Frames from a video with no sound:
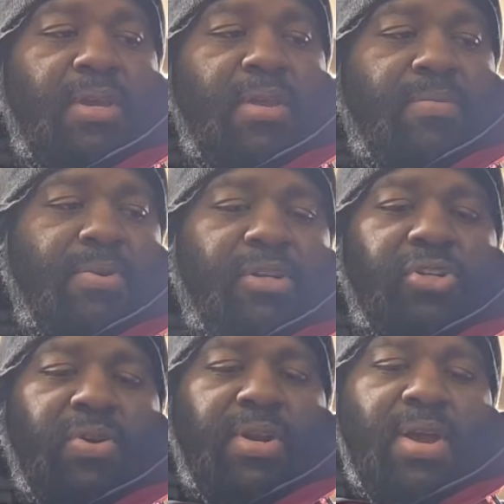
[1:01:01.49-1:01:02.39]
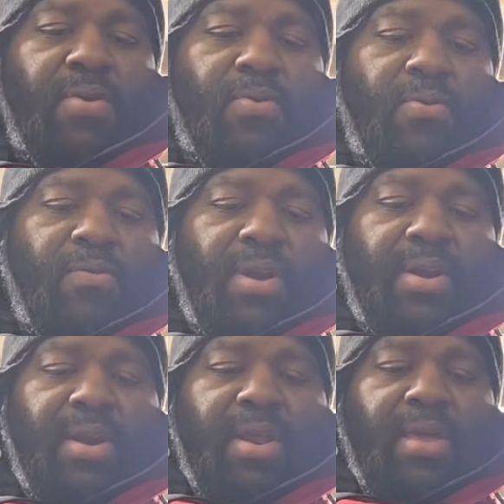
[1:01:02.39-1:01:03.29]
I'm pretty sure they're not on right
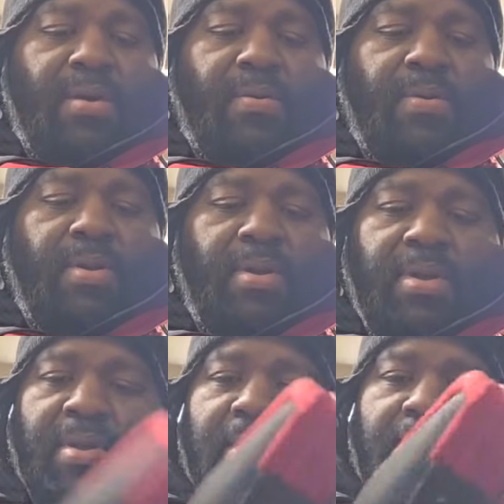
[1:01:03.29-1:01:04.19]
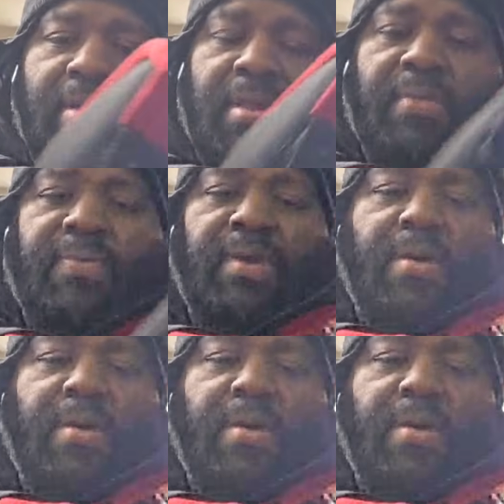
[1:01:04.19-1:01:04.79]
now. And if they